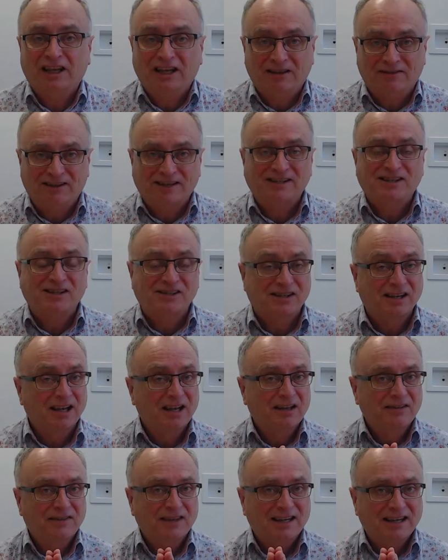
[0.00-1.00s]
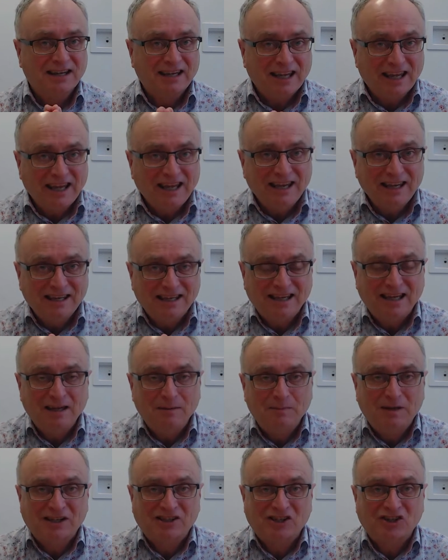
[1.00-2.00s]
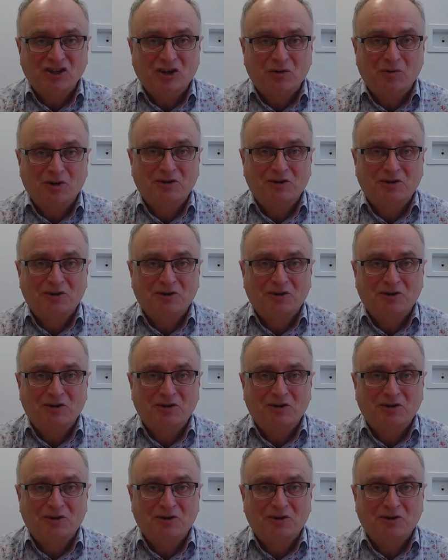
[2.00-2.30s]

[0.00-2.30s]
and this is the key message I want